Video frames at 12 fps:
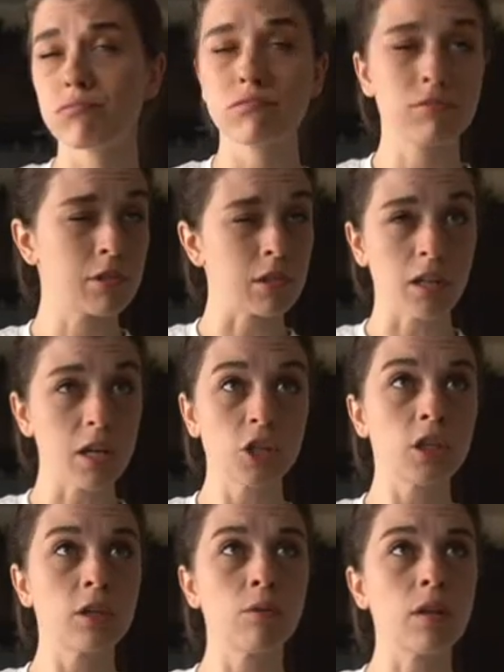
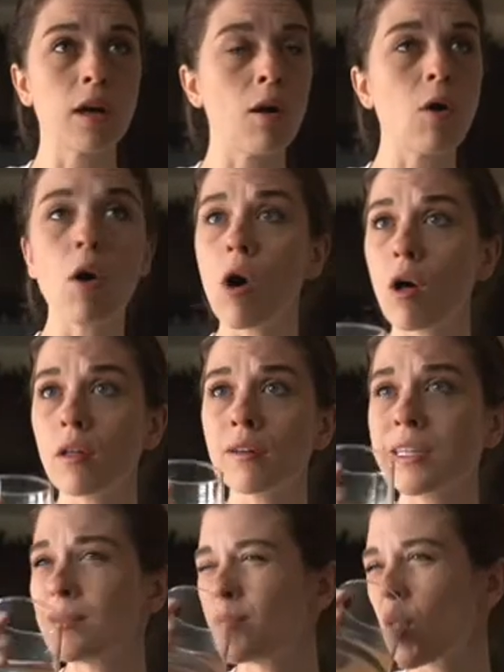slushy with alcohol
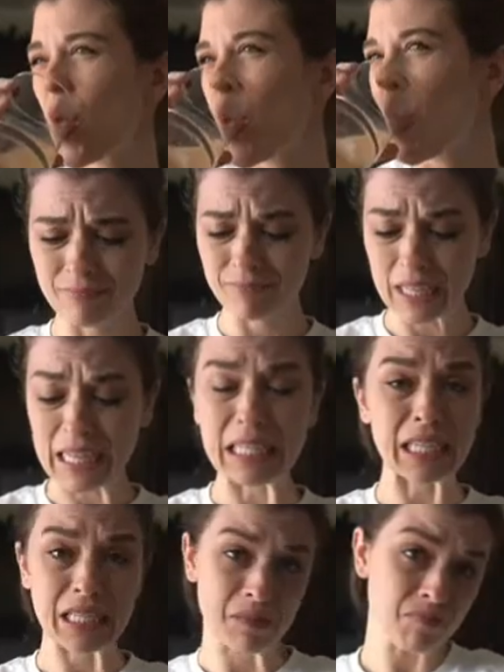in it. It
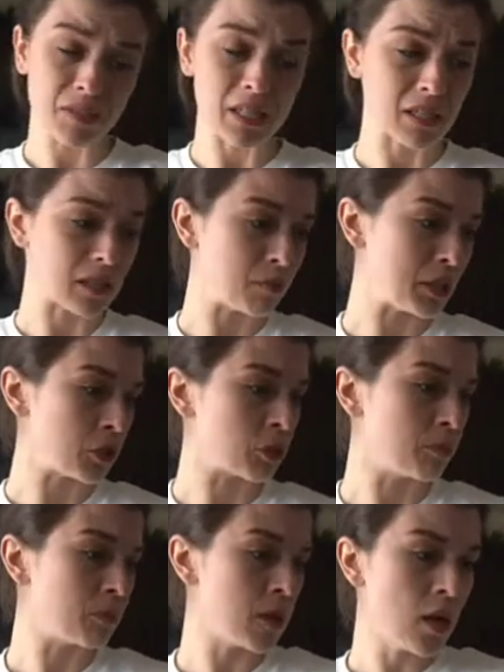does. It tastes like the beach.
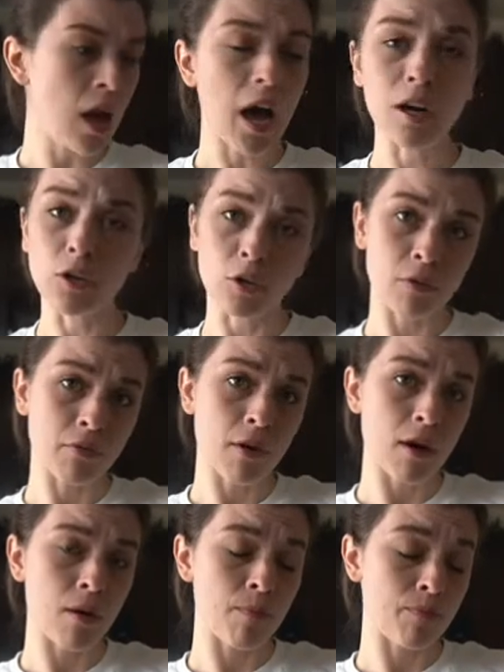I don't know if
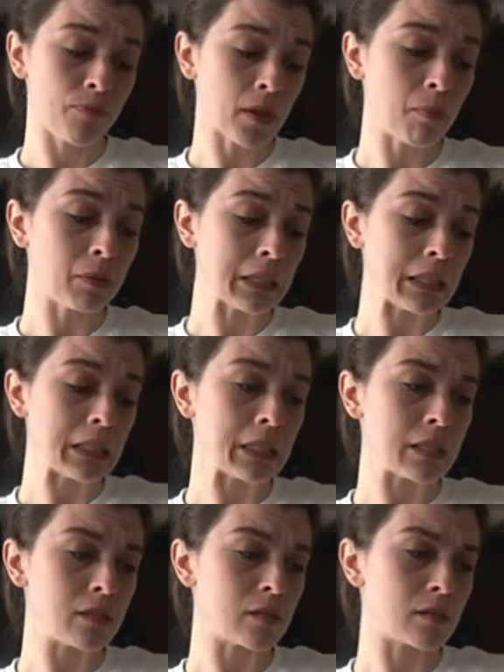a
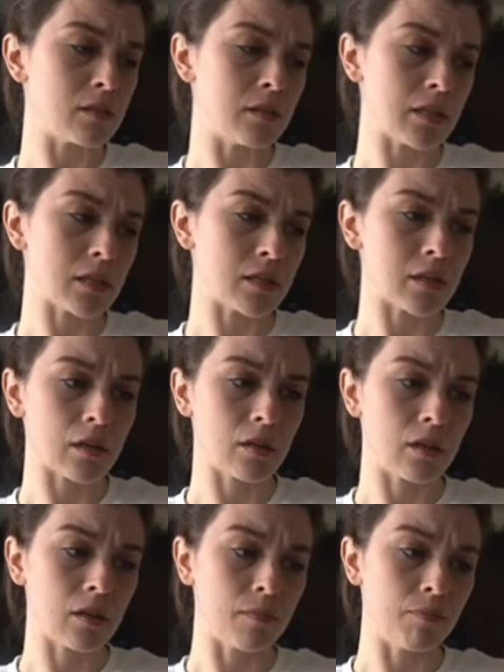Bellini is
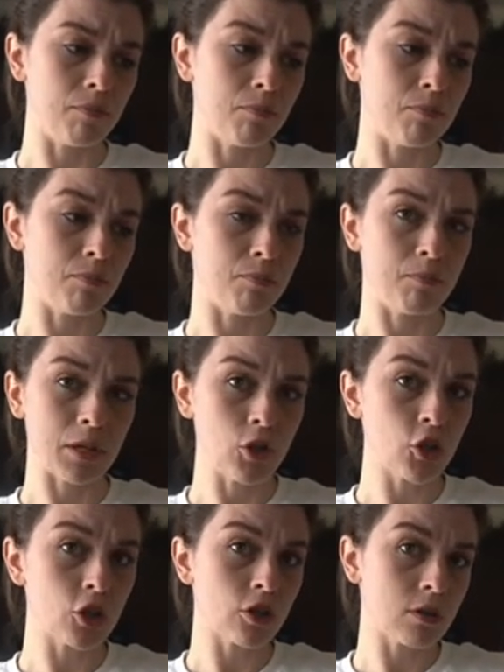necessarily
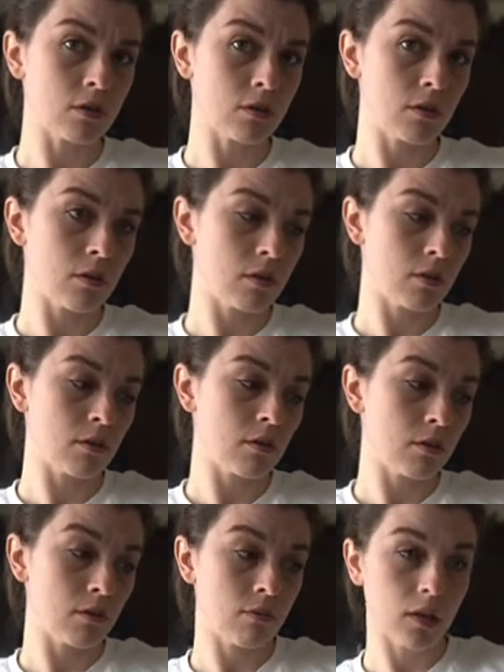beach
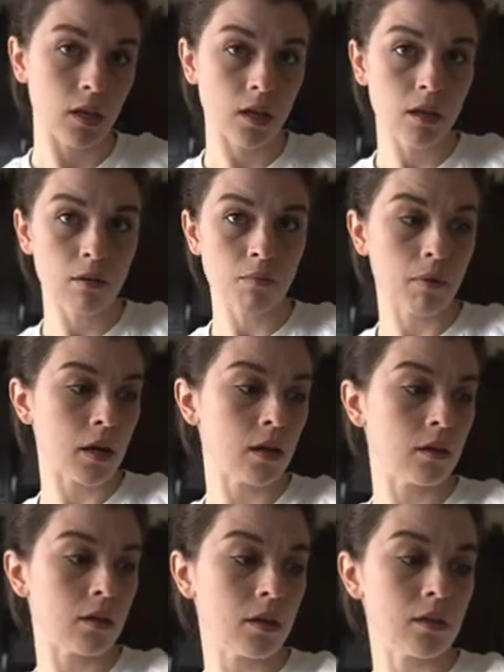feely,
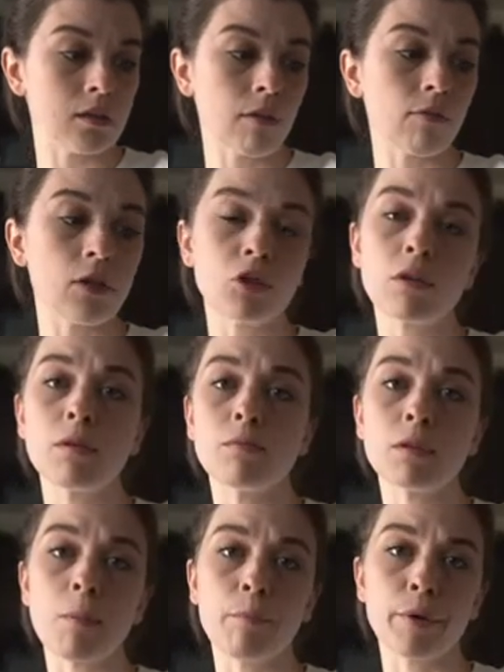but it definitely
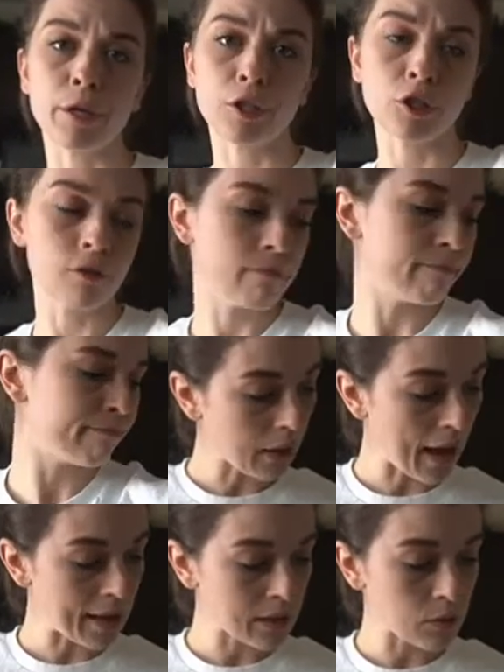screams brunch.
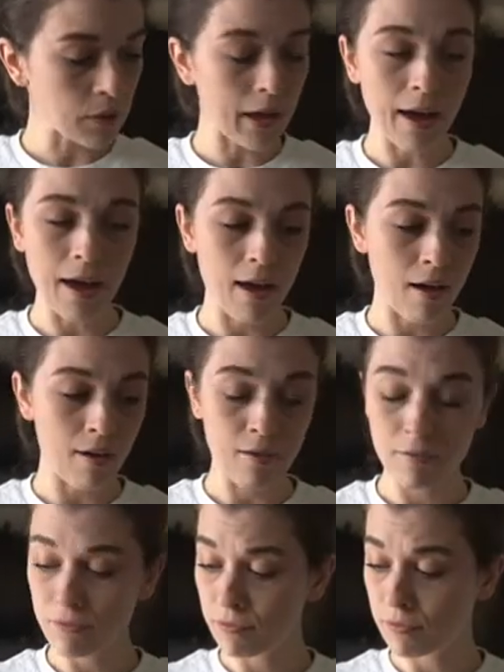Last we
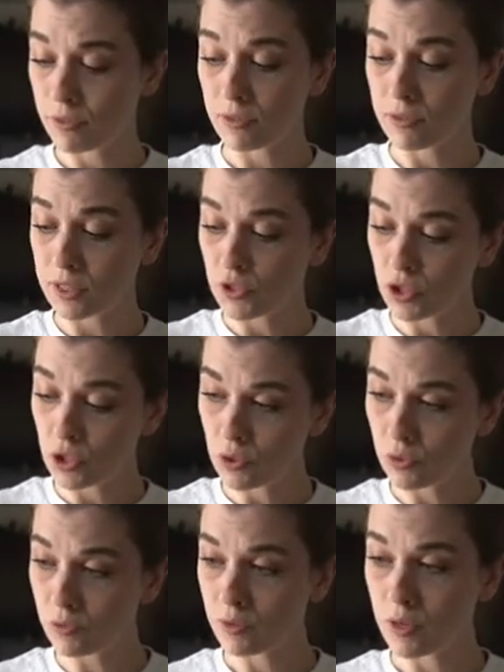have these
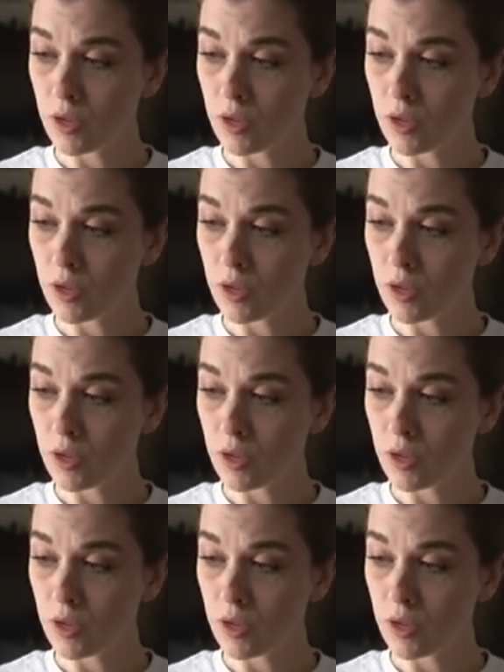two.